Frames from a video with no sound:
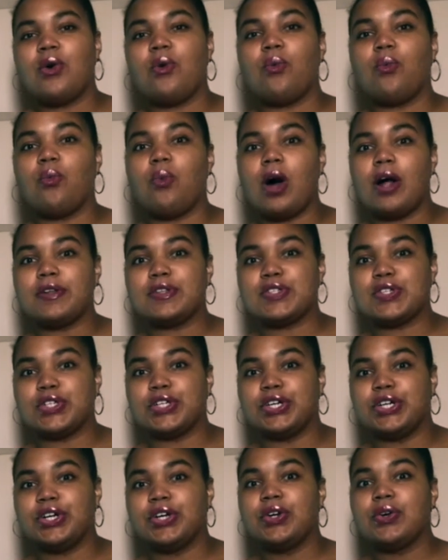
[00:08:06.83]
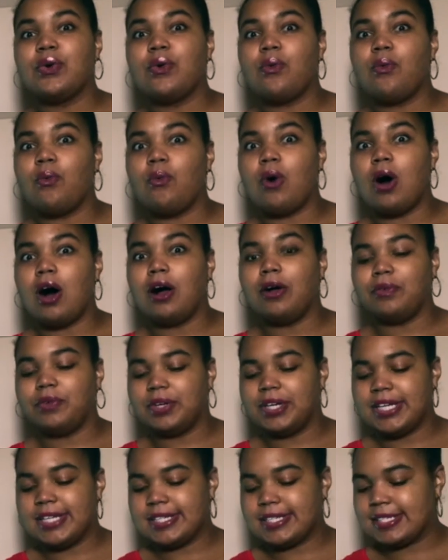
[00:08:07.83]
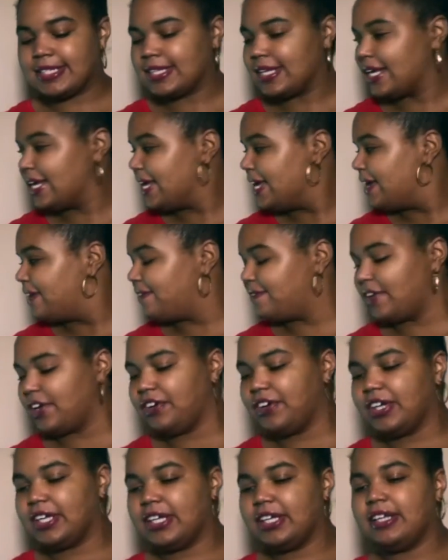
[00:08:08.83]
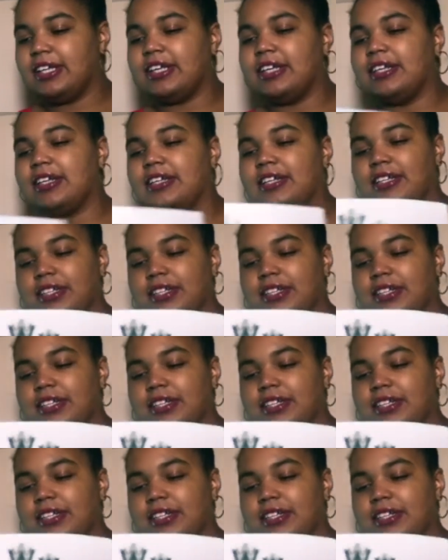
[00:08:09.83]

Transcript: Walter Walrus. Very good.